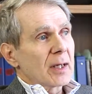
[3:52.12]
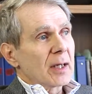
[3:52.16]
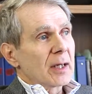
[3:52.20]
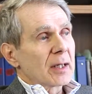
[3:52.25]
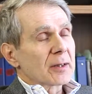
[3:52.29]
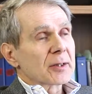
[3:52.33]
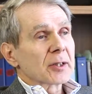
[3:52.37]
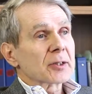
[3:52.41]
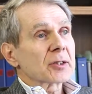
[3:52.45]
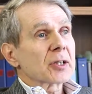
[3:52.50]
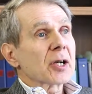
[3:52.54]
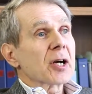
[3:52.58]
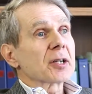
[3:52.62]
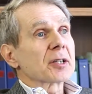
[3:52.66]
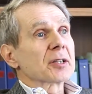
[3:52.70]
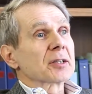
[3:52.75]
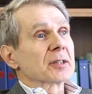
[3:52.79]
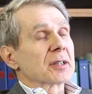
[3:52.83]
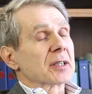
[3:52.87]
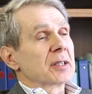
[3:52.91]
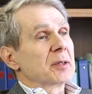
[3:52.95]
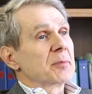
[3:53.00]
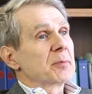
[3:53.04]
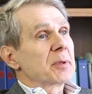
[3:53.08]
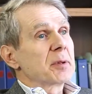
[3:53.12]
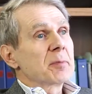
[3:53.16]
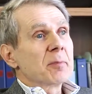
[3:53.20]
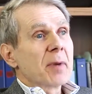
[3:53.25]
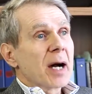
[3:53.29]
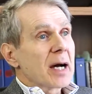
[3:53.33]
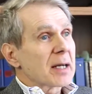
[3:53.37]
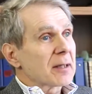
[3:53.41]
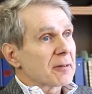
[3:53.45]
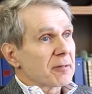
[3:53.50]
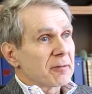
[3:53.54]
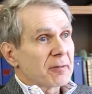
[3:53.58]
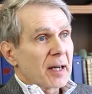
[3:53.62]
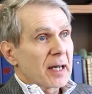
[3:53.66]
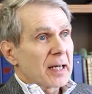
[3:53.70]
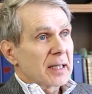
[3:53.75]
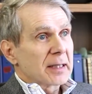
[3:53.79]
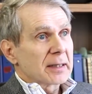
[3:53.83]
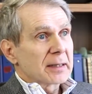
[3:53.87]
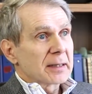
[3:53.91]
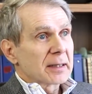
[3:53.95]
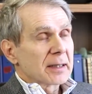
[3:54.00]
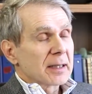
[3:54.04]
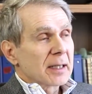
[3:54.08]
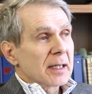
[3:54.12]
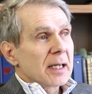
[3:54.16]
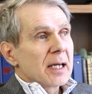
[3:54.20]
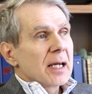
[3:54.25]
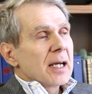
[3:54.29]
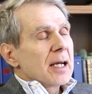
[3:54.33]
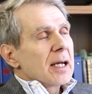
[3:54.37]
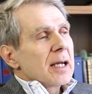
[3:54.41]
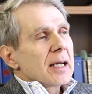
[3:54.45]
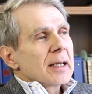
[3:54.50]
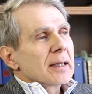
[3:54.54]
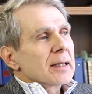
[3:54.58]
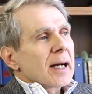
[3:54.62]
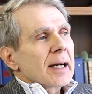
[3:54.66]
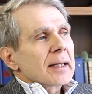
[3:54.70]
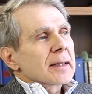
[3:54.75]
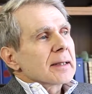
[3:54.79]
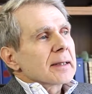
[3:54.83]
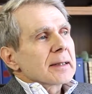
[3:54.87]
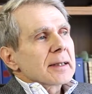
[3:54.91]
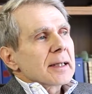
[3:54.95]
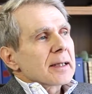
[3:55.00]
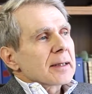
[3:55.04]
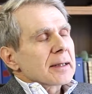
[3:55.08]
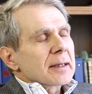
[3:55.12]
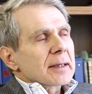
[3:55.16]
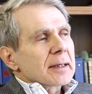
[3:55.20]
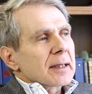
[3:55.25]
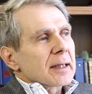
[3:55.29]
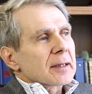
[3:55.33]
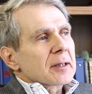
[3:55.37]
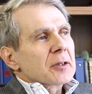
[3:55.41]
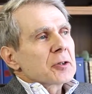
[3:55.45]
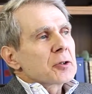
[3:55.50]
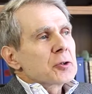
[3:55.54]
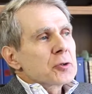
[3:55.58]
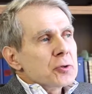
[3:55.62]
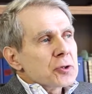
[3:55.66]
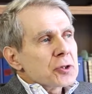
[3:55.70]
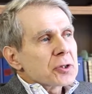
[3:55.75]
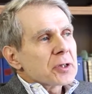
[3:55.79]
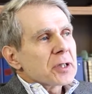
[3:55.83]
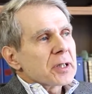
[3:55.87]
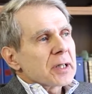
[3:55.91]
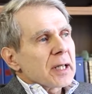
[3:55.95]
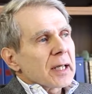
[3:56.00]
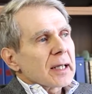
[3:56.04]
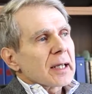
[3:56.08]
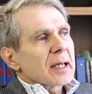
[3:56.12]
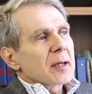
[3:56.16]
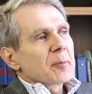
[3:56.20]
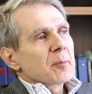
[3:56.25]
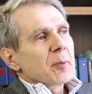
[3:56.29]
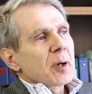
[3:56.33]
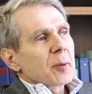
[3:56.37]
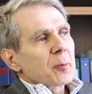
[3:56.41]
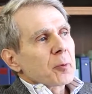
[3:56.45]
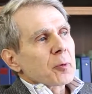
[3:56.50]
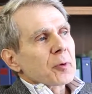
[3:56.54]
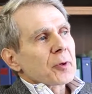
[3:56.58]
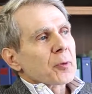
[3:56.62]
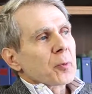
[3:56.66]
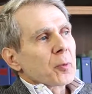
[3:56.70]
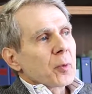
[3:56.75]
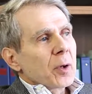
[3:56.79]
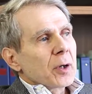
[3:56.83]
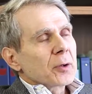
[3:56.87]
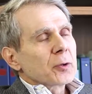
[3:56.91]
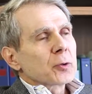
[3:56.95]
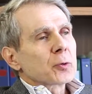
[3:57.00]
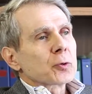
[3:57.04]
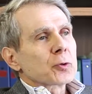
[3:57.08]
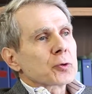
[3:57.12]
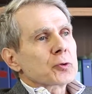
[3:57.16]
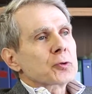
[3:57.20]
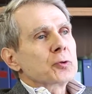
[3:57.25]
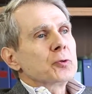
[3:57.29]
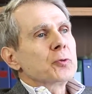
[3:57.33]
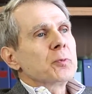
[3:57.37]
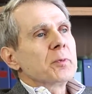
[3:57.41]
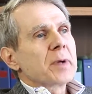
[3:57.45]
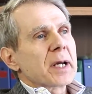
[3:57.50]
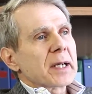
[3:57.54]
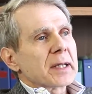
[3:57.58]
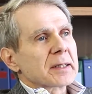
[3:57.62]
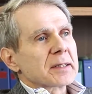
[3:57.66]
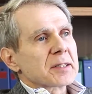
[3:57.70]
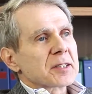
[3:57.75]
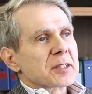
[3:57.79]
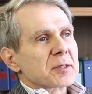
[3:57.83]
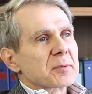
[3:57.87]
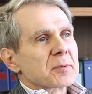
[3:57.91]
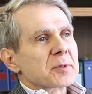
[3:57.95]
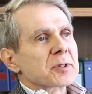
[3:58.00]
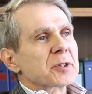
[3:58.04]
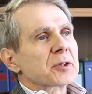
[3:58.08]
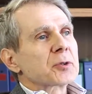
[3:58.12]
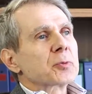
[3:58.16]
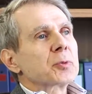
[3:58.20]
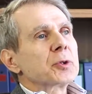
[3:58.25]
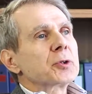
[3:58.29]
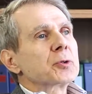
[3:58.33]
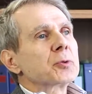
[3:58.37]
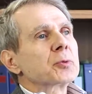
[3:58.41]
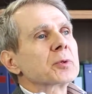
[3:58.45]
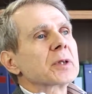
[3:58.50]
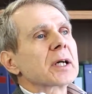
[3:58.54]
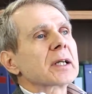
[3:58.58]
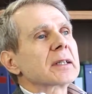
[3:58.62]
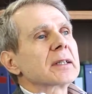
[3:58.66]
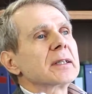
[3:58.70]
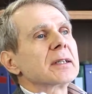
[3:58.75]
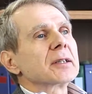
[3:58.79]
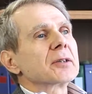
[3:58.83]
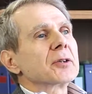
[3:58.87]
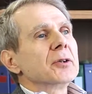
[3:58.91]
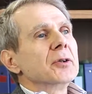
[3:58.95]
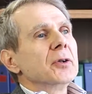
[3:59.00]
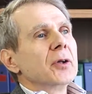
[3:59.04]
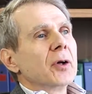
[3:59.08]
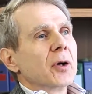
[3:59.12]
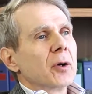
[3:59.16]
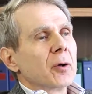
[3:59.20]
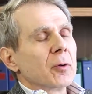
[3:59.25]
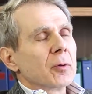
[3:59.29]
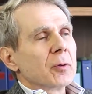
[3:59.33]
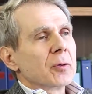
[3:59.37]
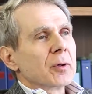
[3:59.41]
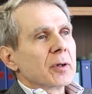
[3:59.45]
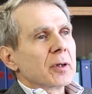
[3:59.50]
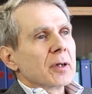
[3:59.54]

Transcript: the target can be modified, and on and on and on. And usually they come up with one or two mechanisms that we do not yet know.